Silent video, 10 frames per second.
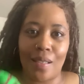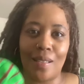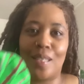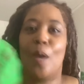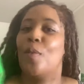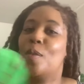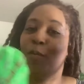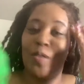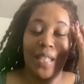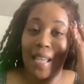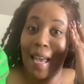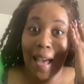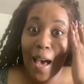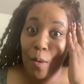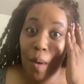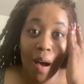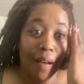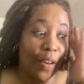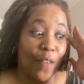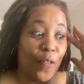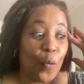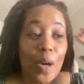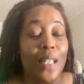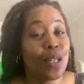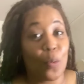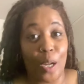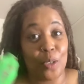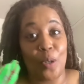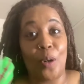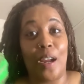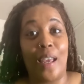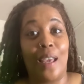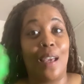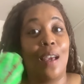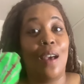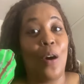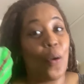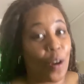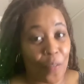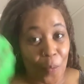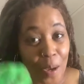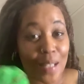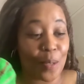Some people just ain't got them all if it wasn't a retrograde, or if it was a